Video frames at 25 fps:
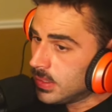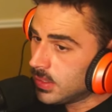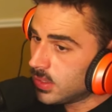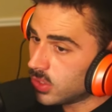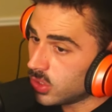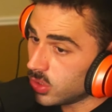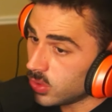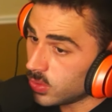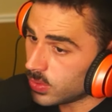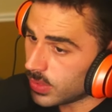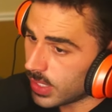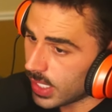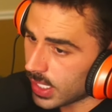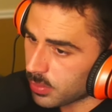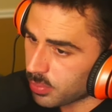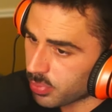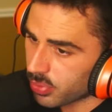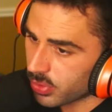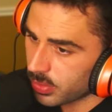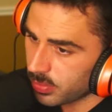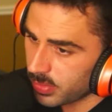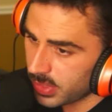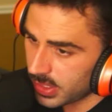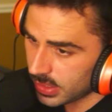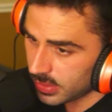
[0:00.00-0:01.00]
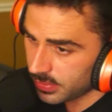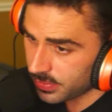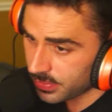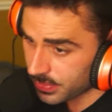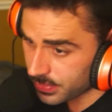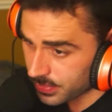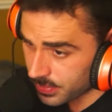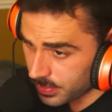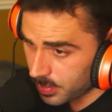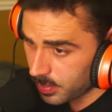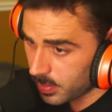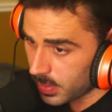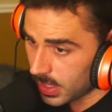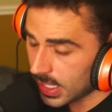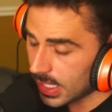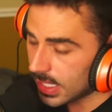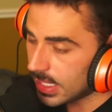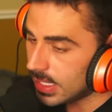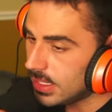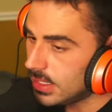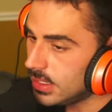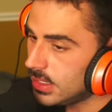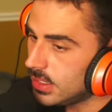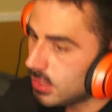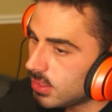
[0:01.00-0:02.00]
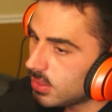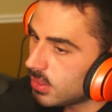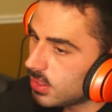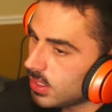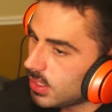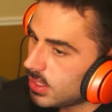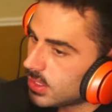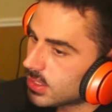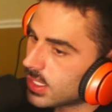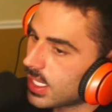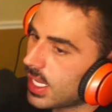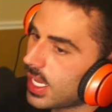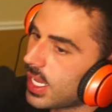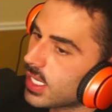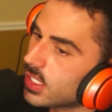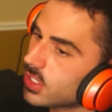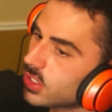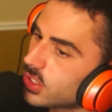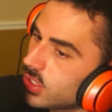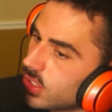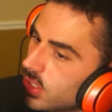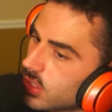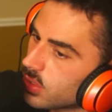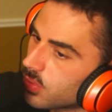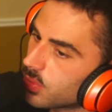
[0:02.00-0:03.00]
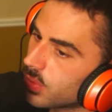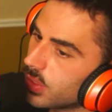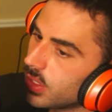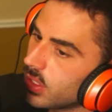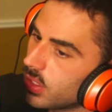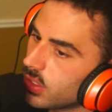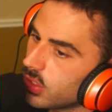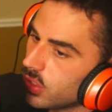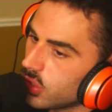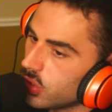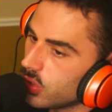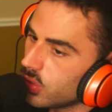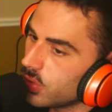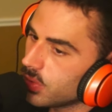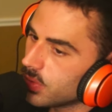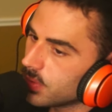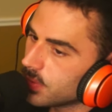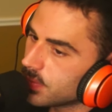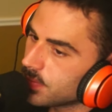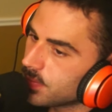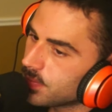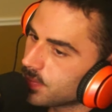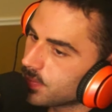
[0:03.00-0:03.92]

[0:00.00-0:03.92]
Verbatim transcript: Dude, that primitive mind is actually the real you.